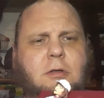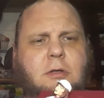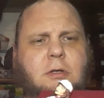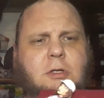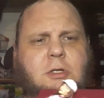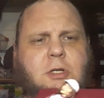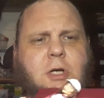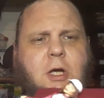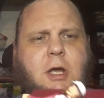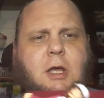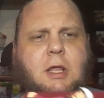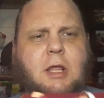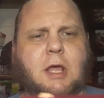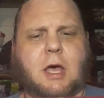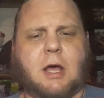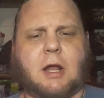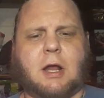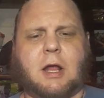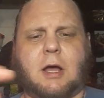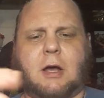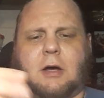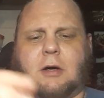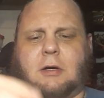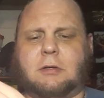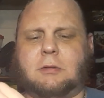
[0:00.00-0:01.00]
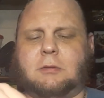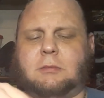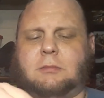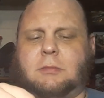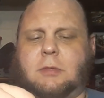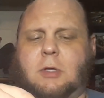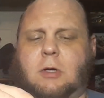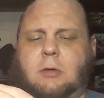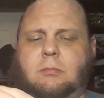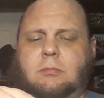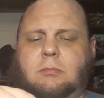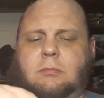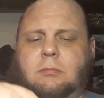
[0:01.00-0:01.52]
Check that out.
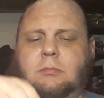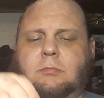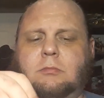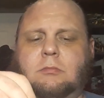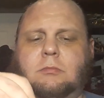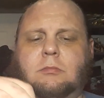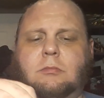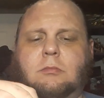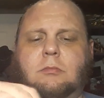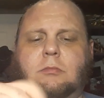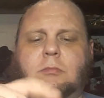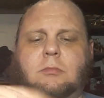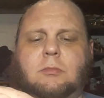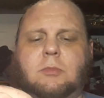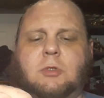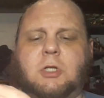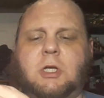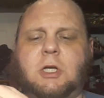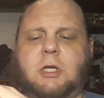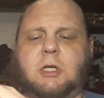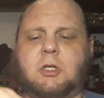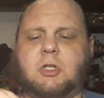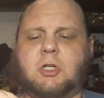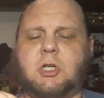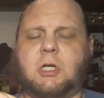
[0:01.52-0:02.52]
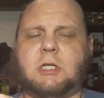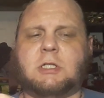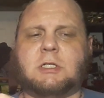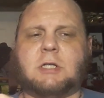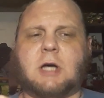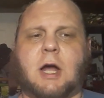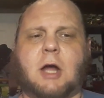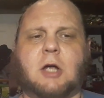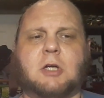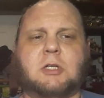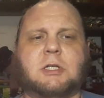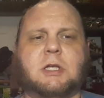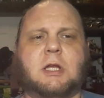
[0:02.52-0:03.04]
Oh, she's
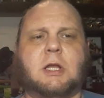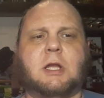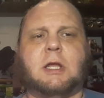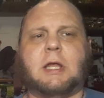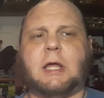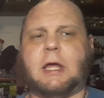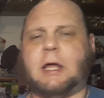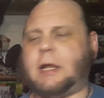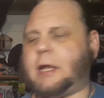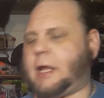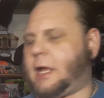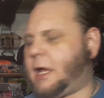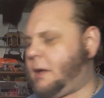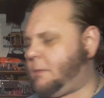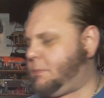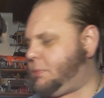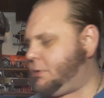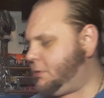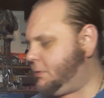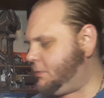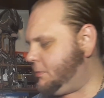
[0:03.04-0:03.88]
tired. She's gonna take a nap.